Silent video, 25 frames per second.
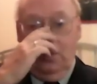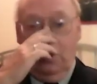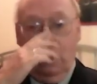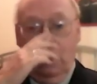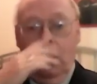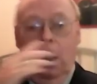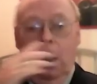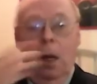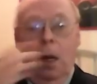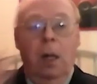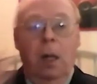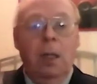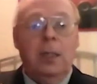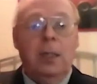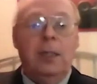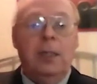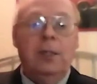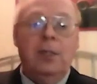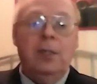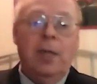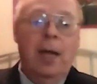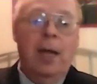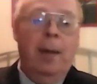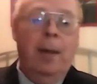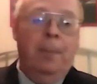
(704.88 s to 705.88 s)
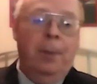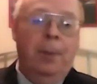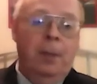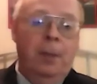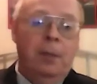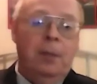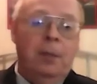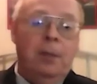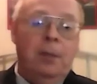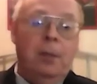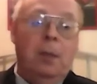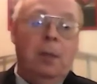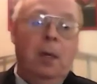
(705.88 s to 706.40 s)
are all
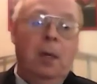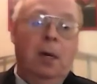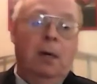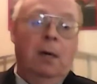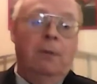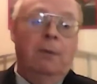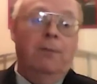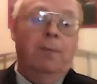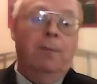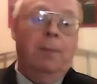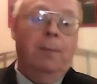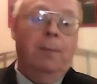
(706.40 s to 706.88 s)
examples of,